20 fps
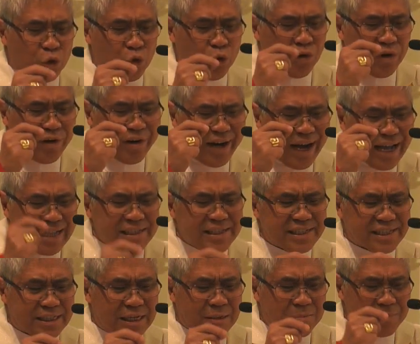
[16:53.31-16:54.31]
to
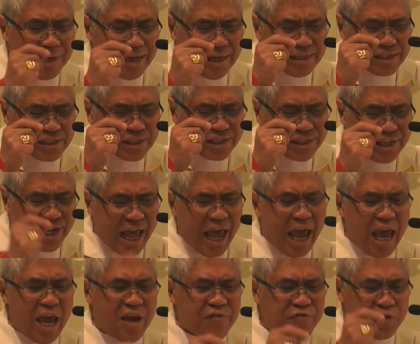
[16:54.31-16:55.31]
ransom a
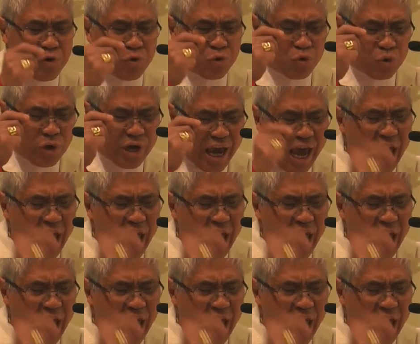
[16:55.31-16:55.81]
slave you